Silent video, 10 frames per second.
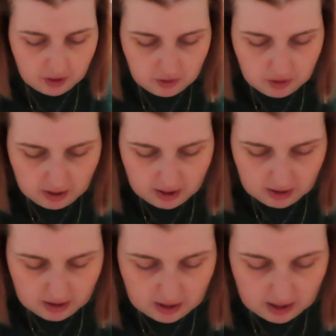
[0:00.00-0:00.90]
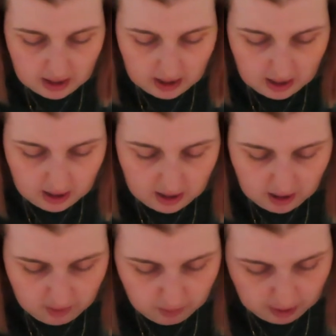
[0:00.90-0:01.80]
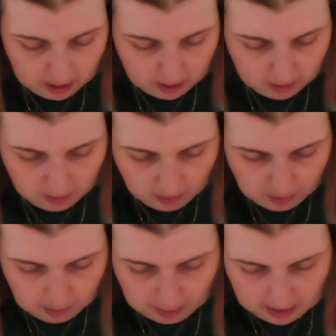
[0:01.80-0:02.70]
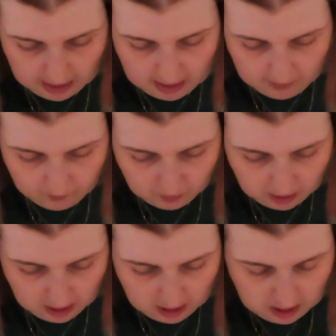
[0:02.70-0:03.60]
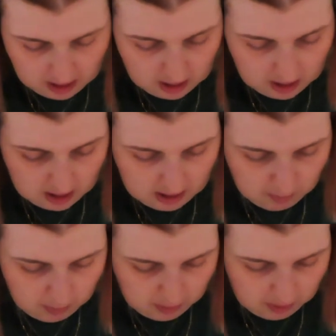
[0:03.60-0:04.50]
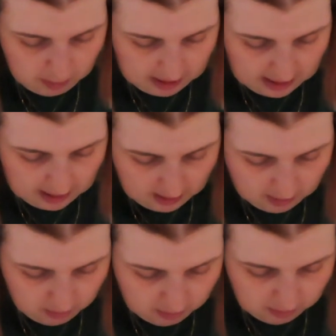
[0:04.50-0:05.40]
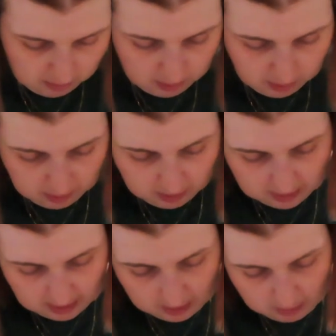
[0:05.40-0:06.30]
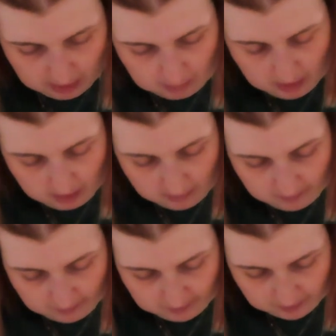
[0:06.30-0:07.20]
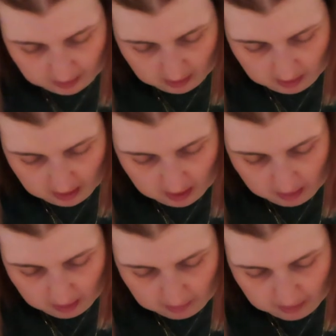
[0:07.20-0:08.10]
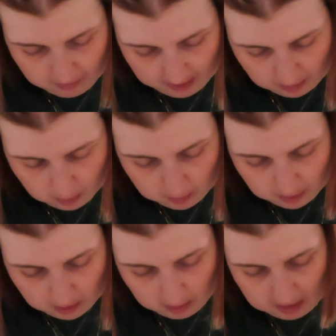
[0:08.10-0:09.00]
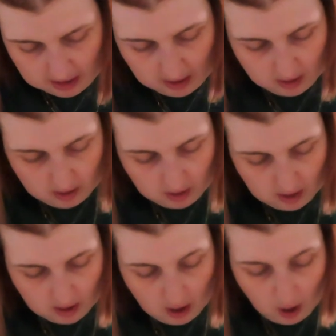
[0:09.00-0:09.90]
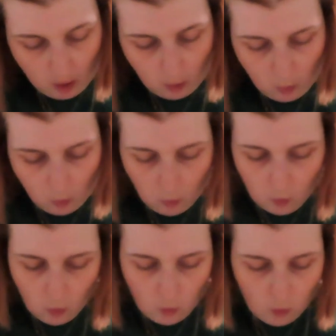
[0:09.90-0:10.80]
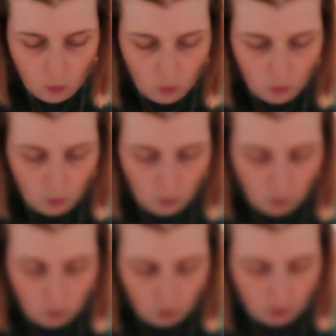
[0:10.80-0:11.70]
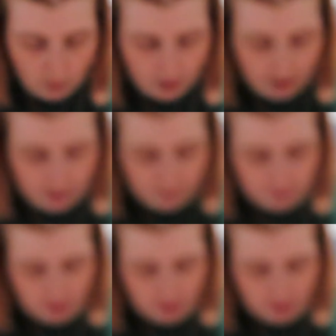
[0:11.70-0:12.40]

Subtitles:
So let's see if we can open it. And what did we get? Oh god, it's like a Krypton. Krypton fact. Oh no, no, we did it. Oh, okay.